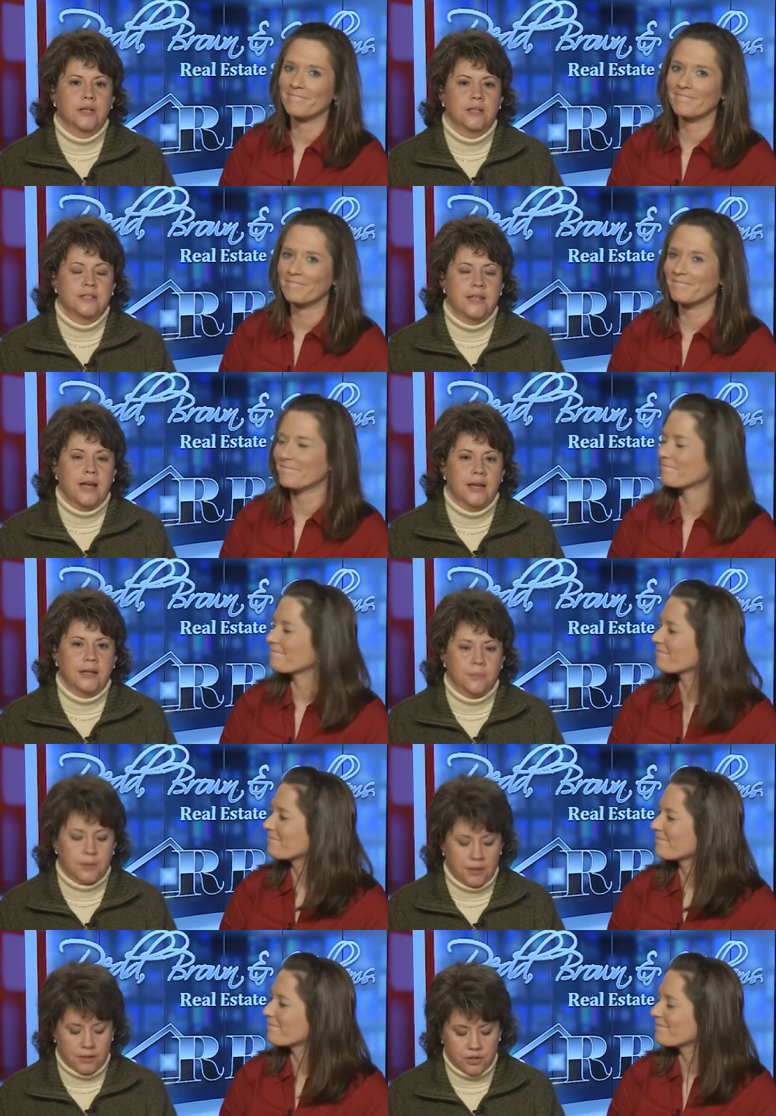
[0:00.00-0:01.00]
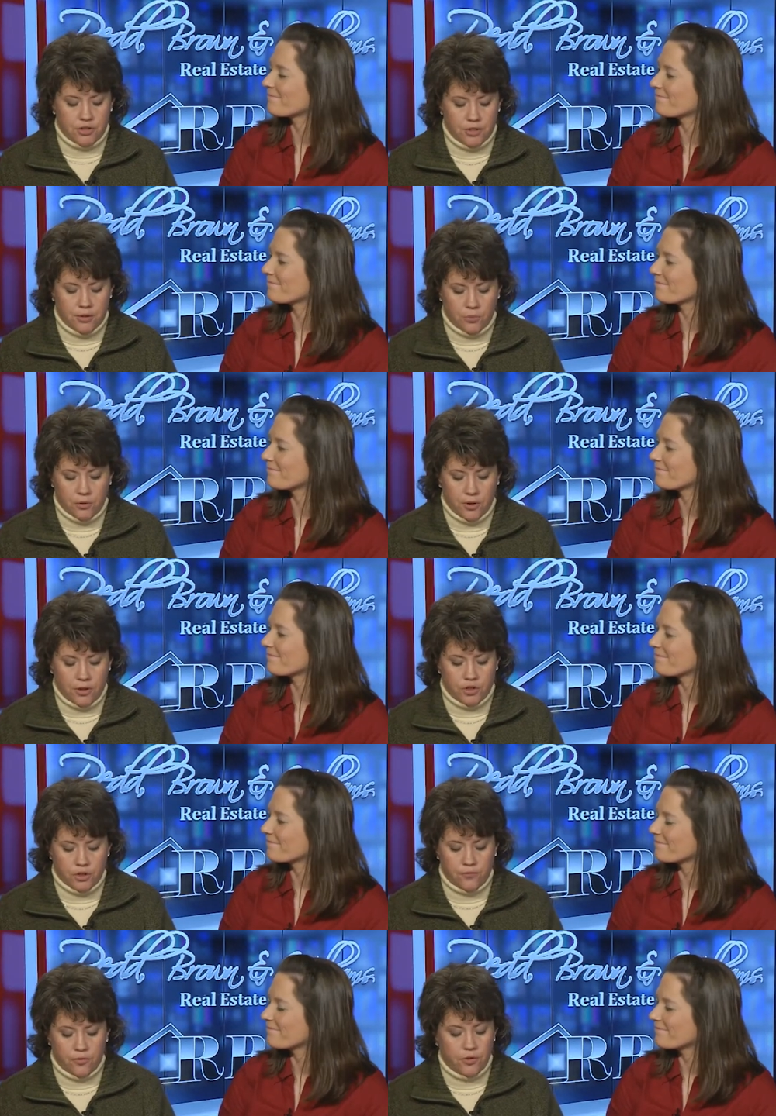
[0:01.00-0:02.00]
Speaker 1: is that MLS number. And
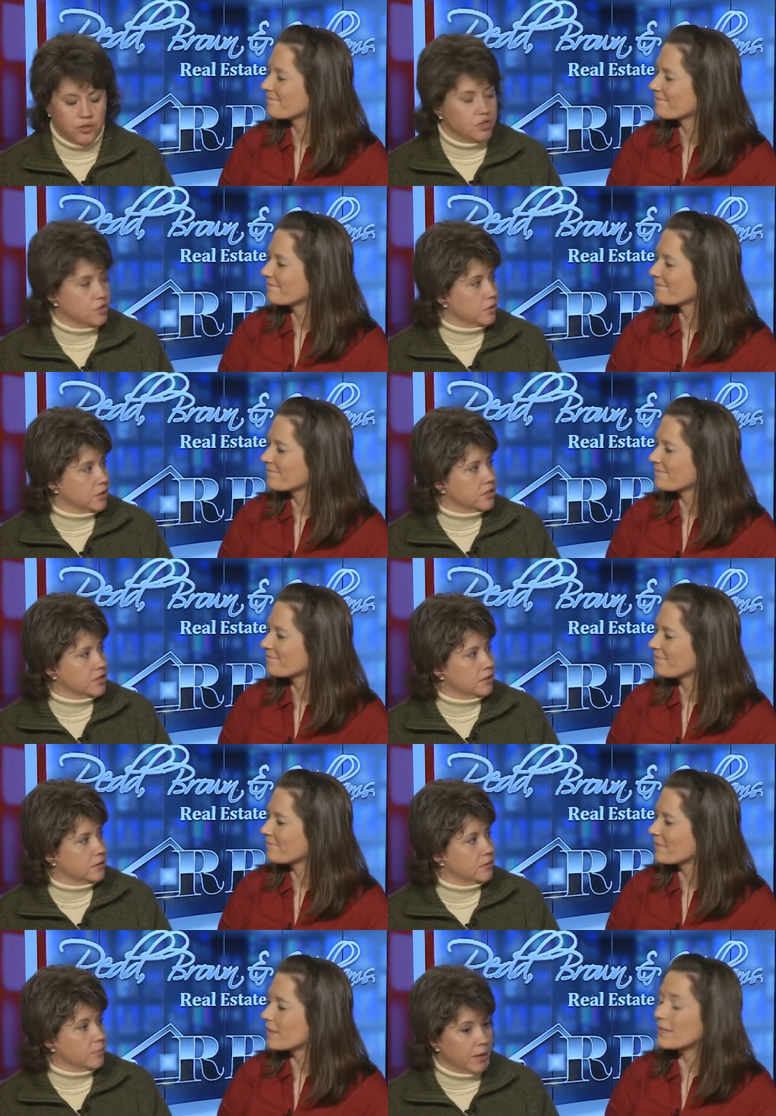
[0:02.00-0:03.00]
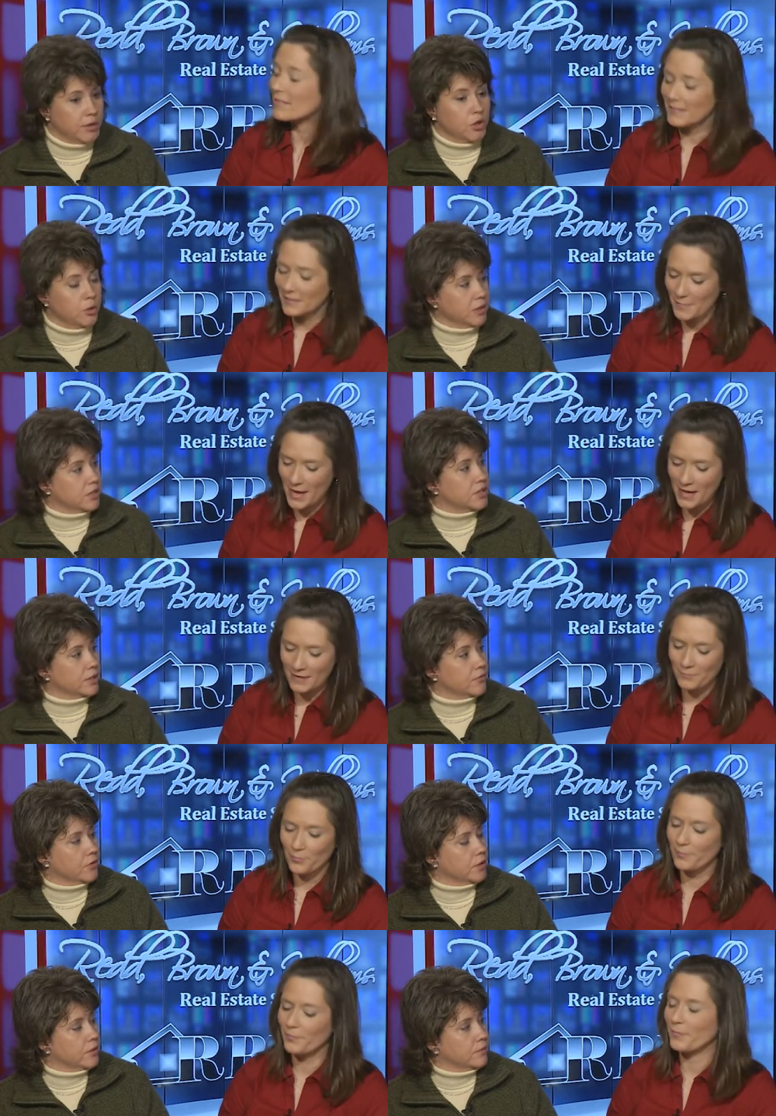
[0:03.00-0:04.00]
Jennifer, this is your listing, brand this new listing for
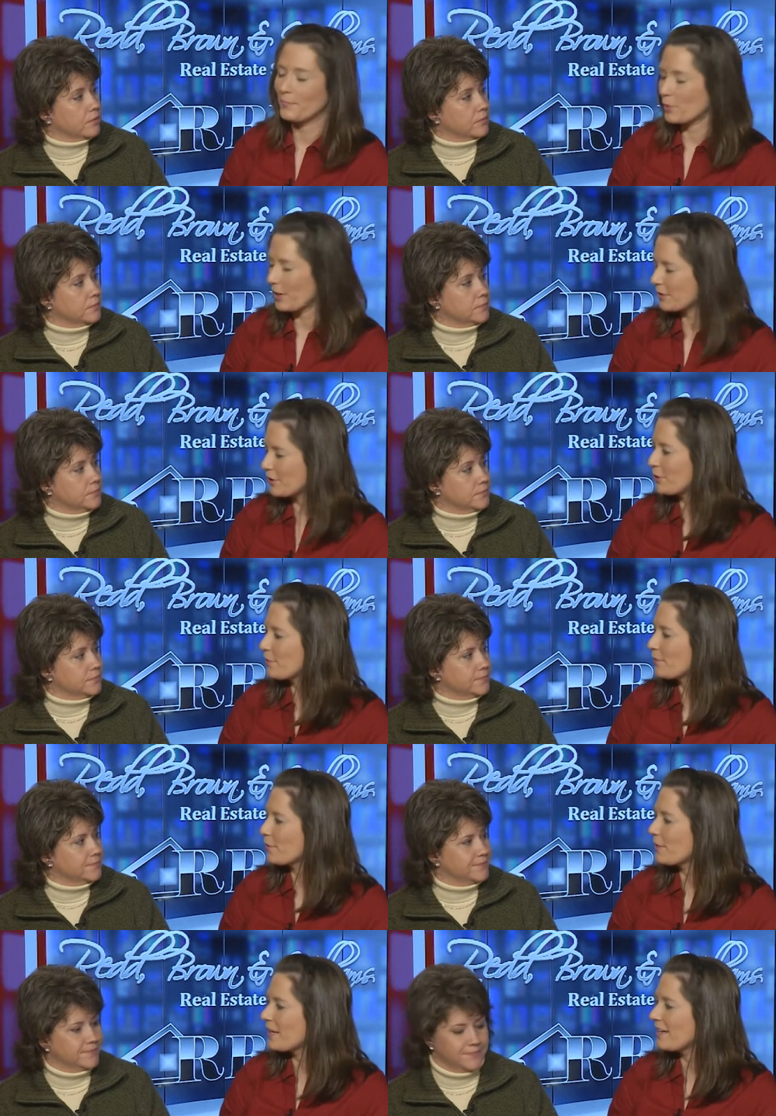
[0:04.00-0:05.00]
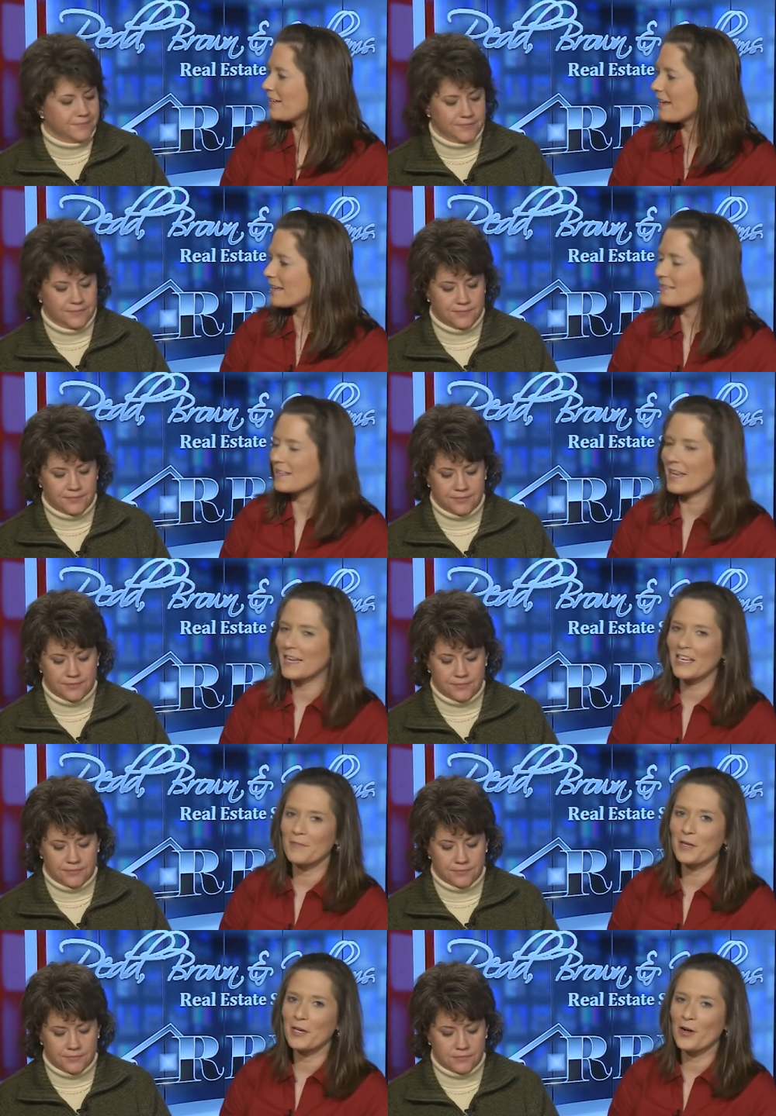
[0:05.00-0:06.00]
you.
Speaker 2: Brand new for me, yes. And they can give
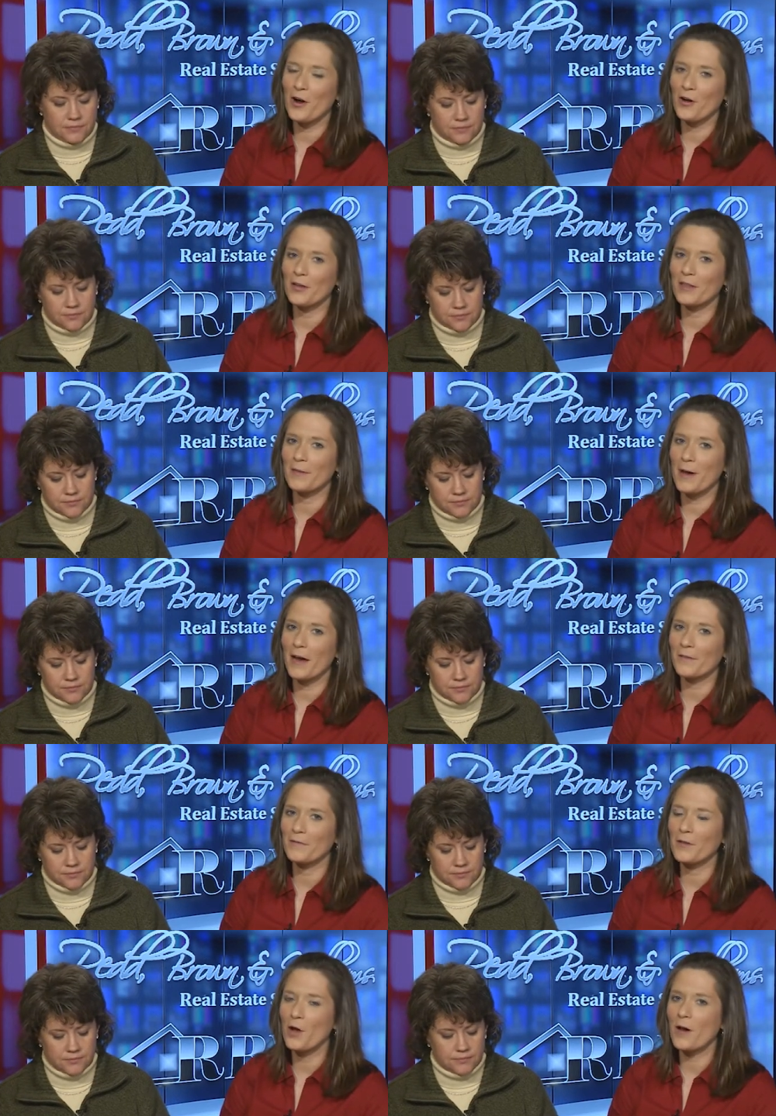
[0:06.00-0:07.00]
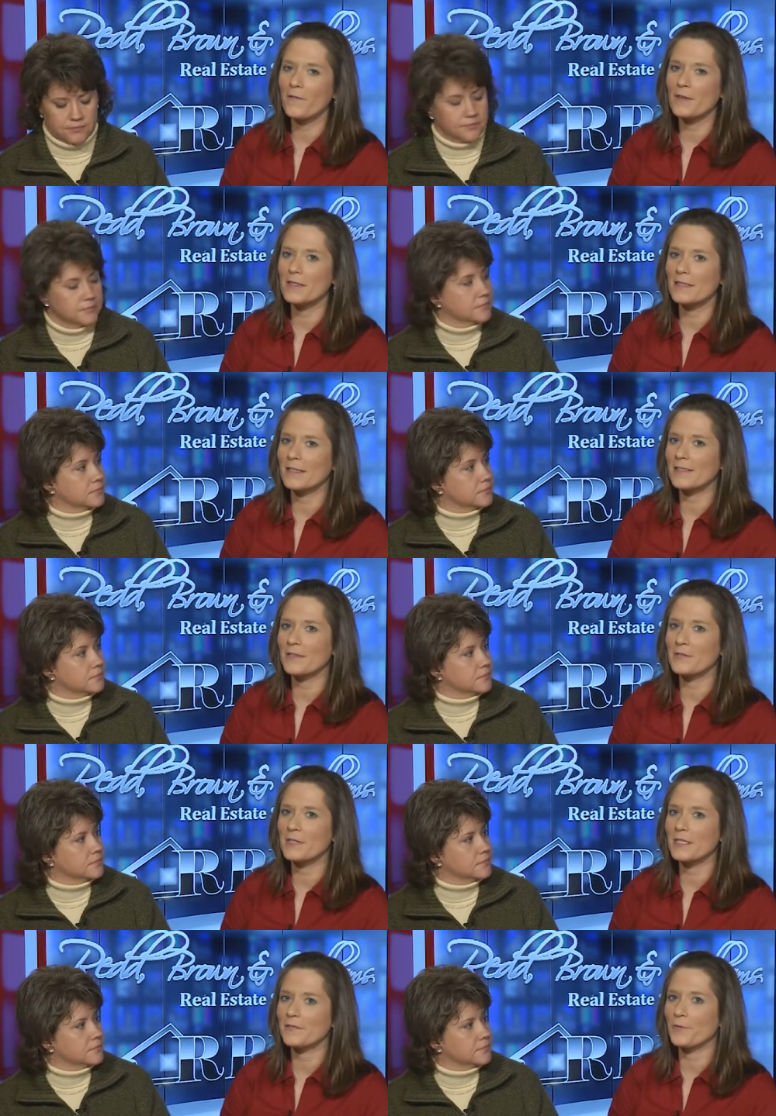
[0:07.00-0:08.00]
me a call in the Pikeville office,
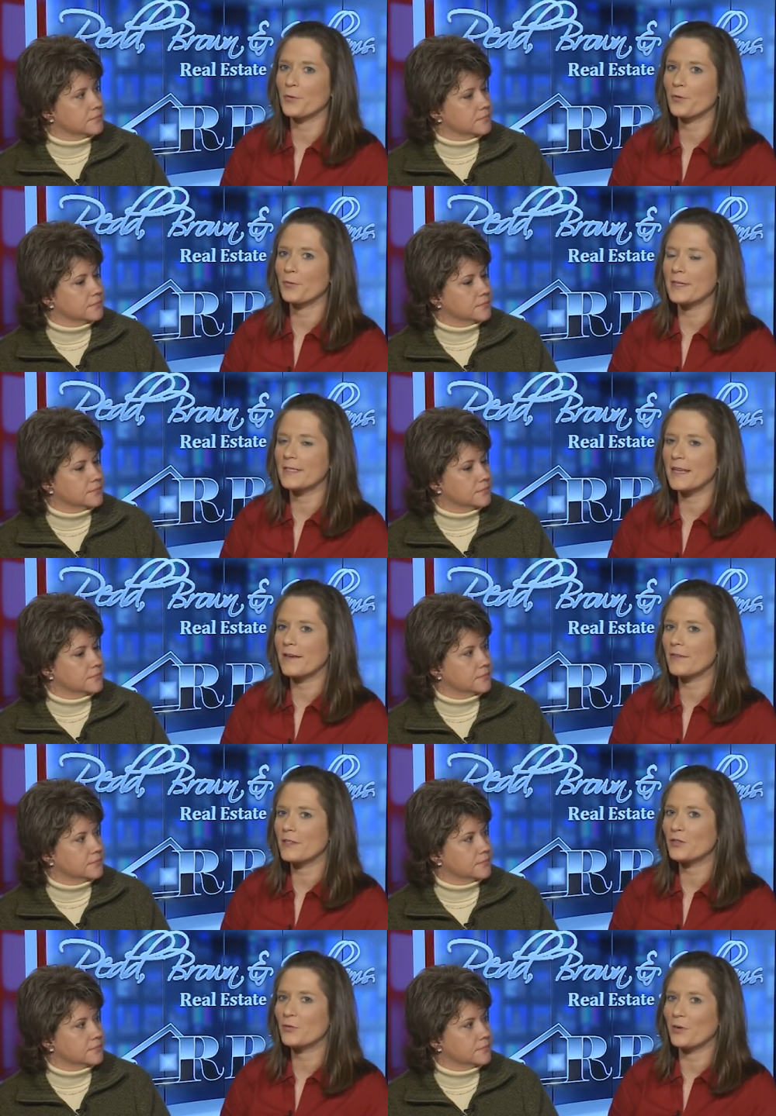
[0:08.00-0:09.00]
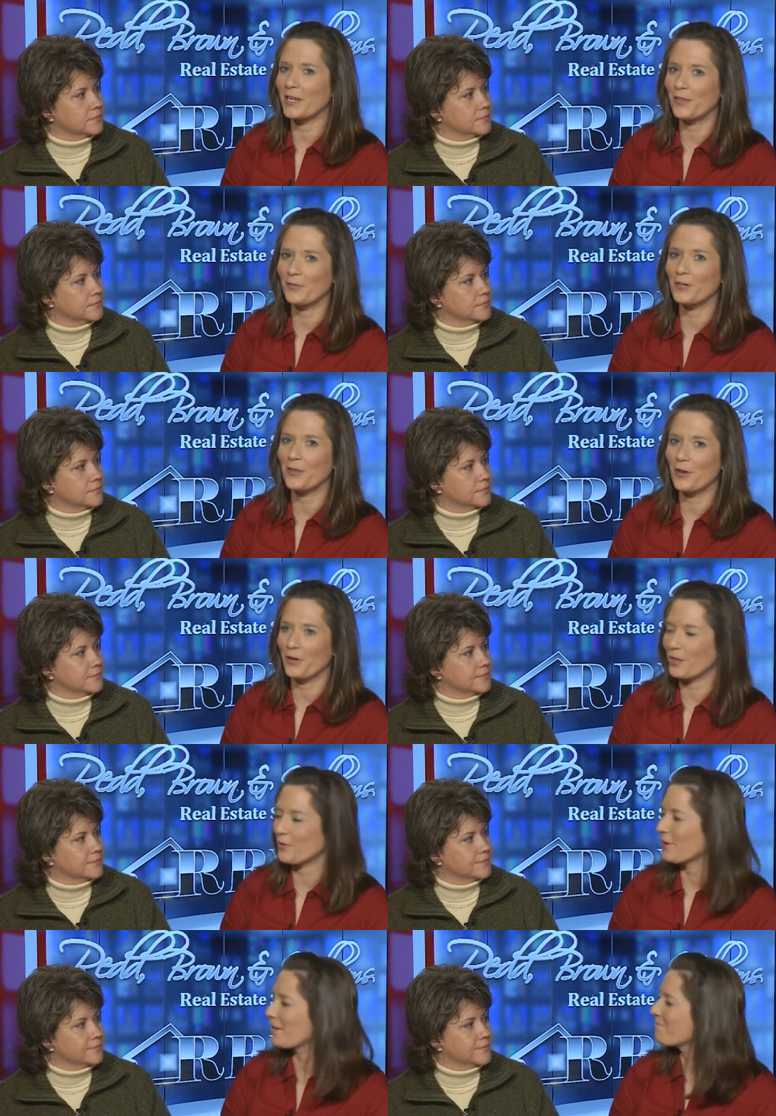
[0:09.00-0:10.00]
606 437
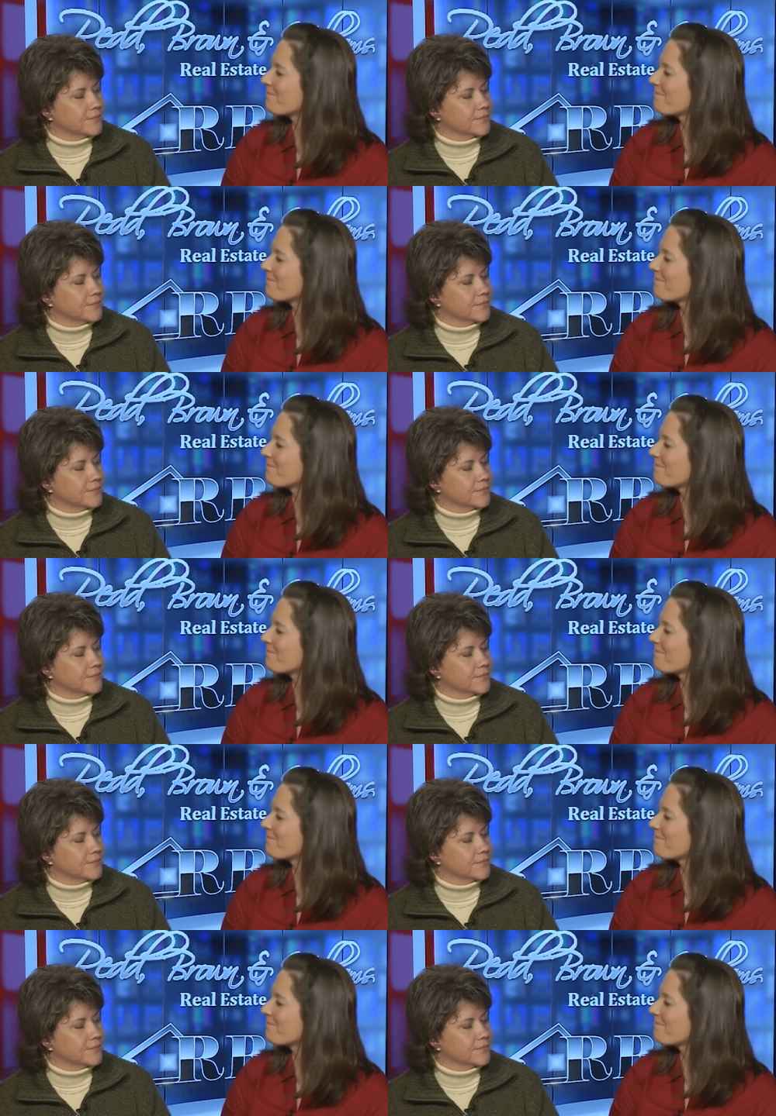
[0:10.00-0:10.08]
2333.